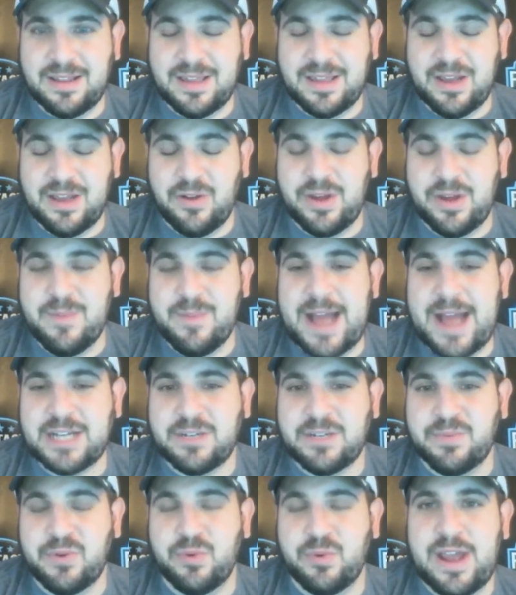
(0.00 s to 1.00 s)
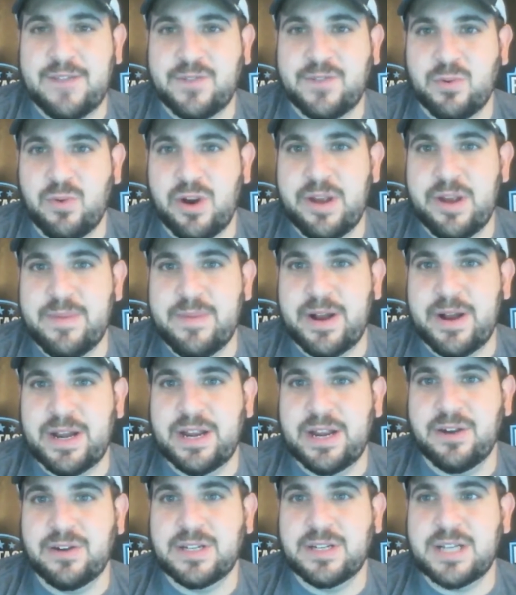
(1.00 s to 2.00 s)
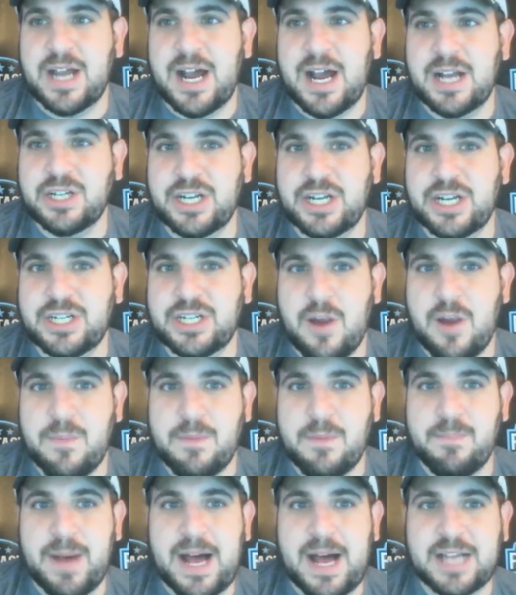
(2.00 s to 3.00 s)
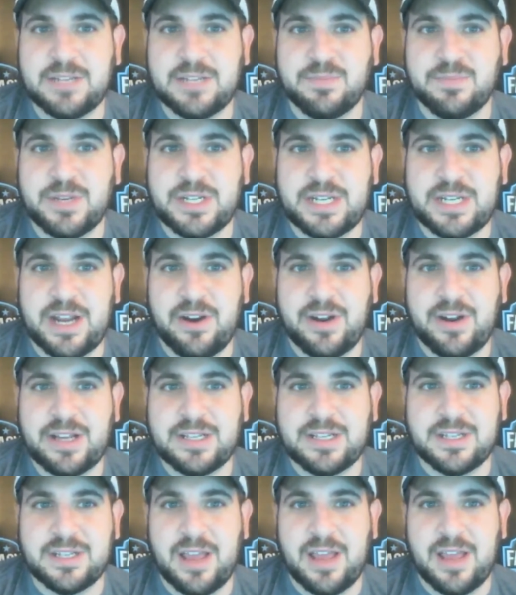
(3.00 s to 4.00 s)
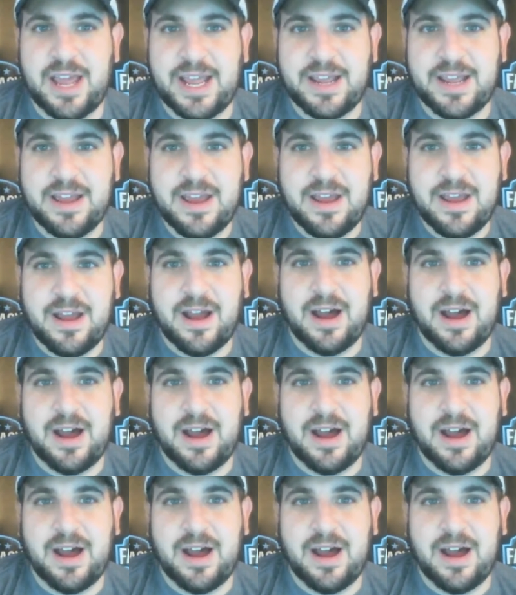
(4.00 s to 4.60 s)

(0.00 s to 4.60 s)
the only matchup you really have to worry about here is Tajay Sharp and possibly Darius Slay.